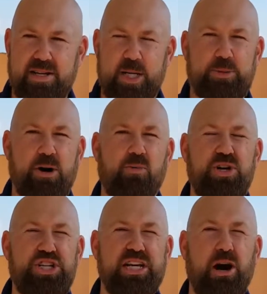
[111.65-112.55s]
It's about
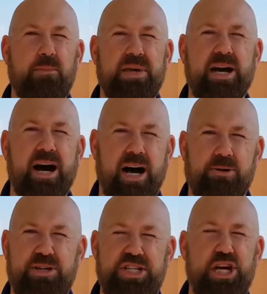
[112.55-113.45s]
reaching out beyond
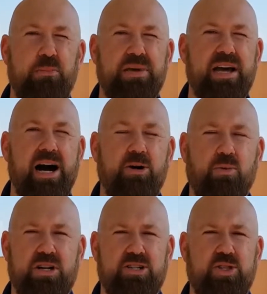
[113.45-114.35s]

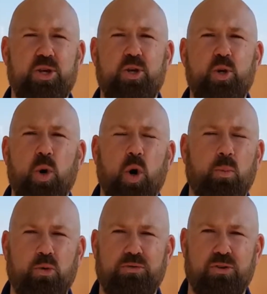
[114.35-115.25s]
what is the
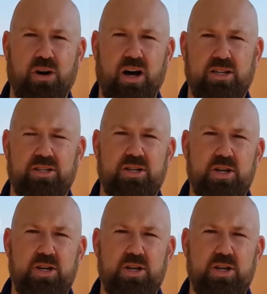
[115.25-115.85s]
normal for us.